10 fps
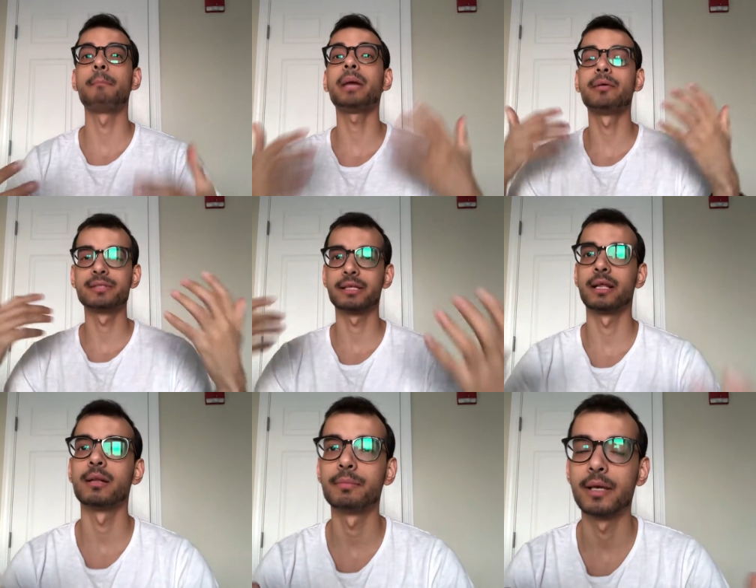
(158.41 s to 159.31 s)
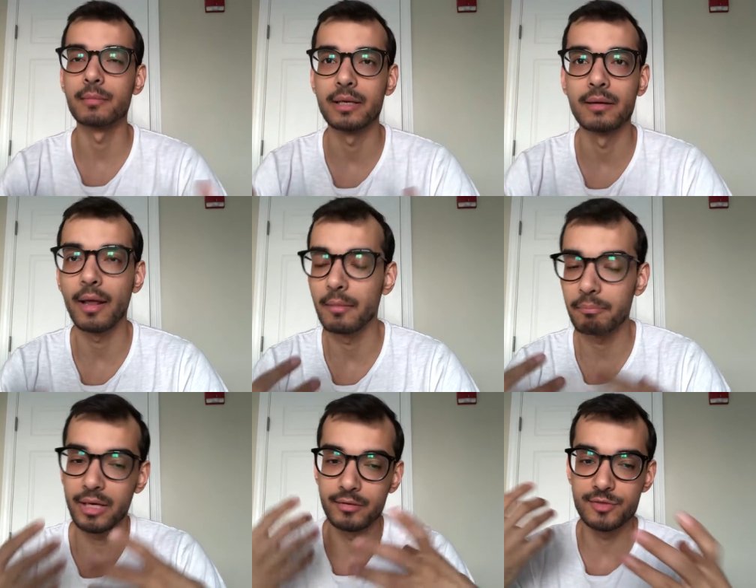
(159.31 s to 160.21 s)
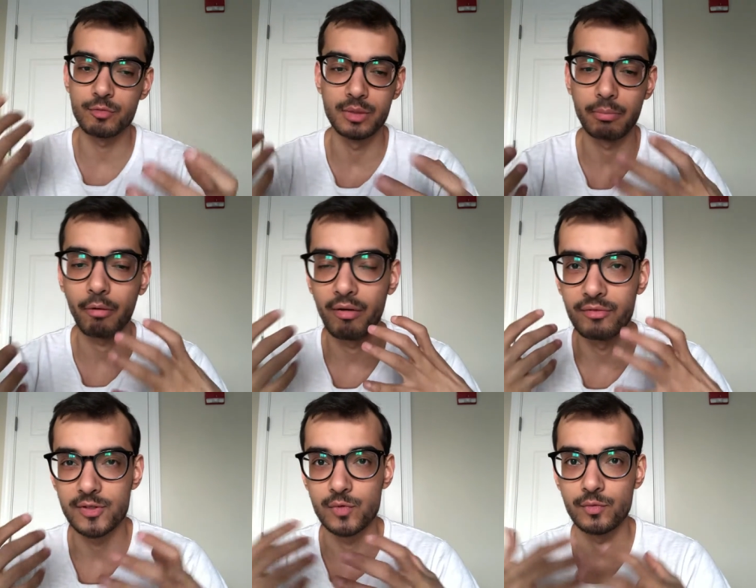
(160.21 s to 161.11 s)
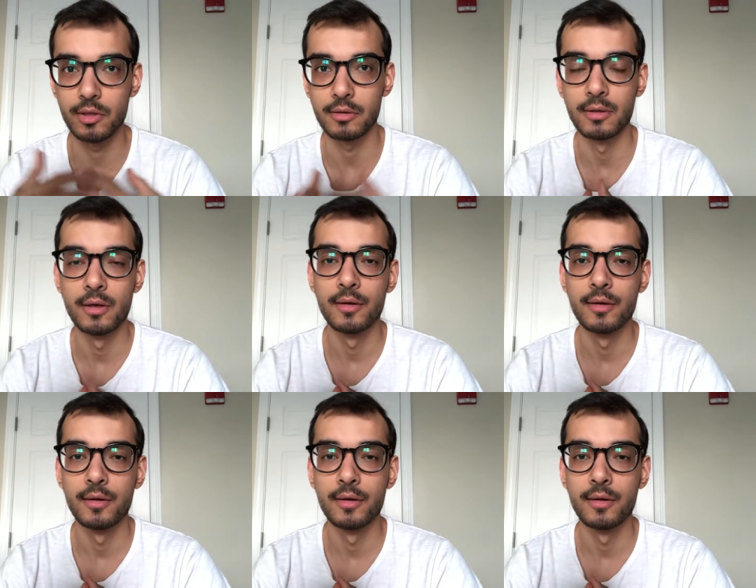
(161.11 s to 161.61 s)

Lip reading: parents can help them, and parents will be a part of this as well,